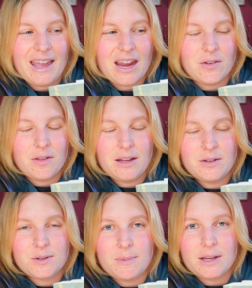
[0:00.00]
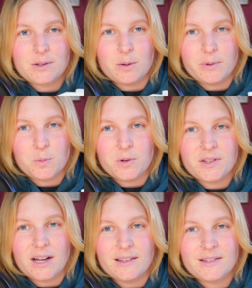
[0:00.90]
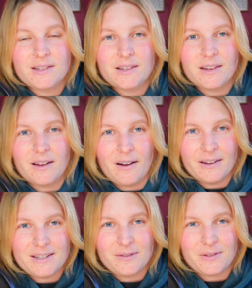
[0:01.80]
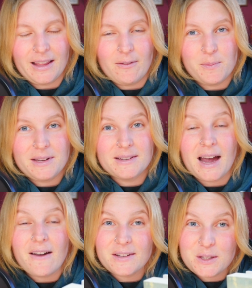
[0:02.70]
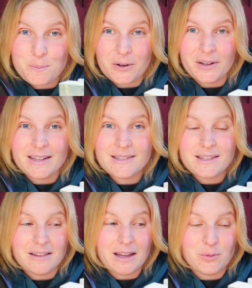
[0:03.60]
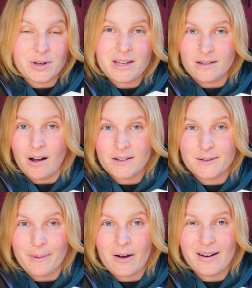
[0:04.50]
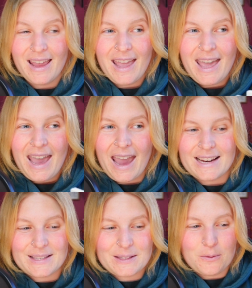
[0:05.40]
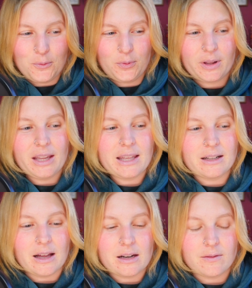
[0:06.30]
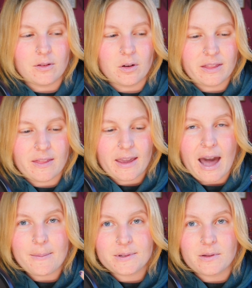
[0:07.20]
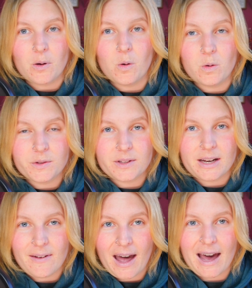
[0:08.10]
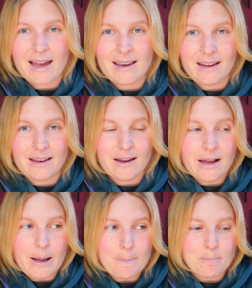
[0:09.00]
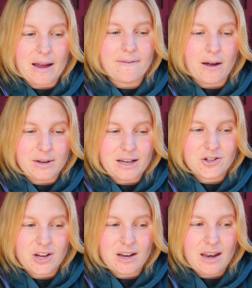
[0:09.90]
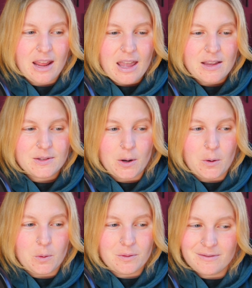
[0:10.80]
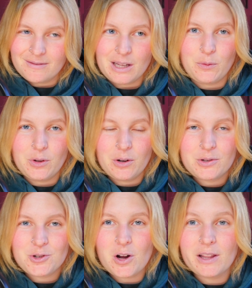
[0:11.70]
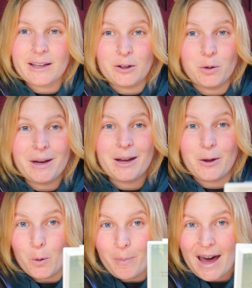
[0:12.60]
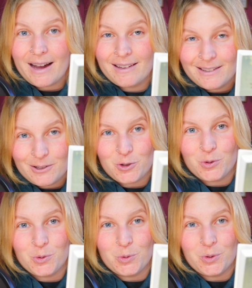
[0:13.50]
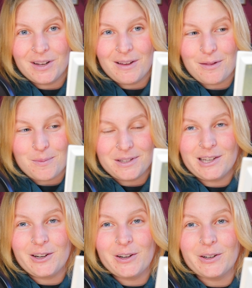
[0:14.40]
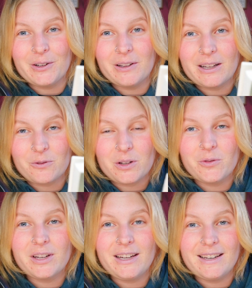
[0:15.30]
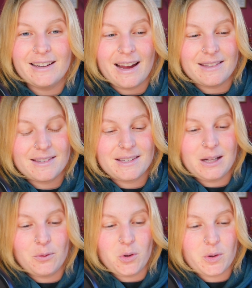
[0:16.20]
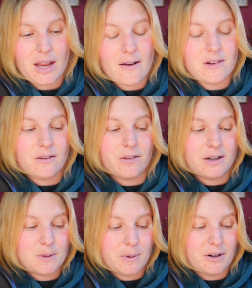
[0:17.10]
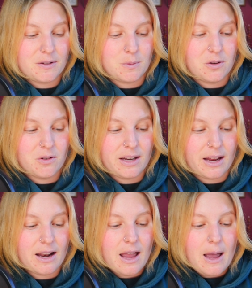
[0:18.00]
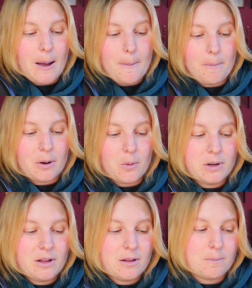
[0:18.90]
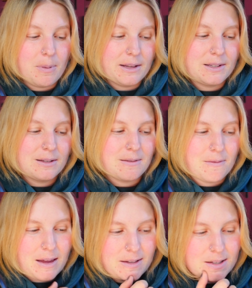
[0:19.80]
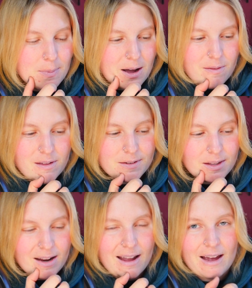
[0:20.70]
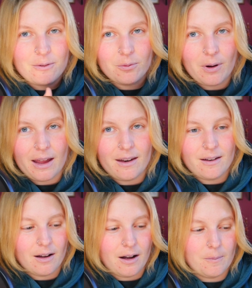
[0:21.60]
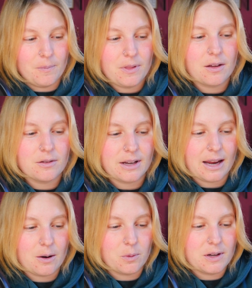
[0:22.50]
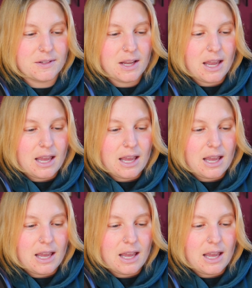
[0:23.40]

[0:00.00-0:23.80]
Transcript: everything just makes so much more sense on a different level, because I've experienced a lot of what he talks about, and it's filling in a lot of the gaps and the holes that I've had in my foundation. So if you're struggling a little bit, go back to the material and reread and see if you can have a different experience when you read it. But one of the best things about this that I had read the other day was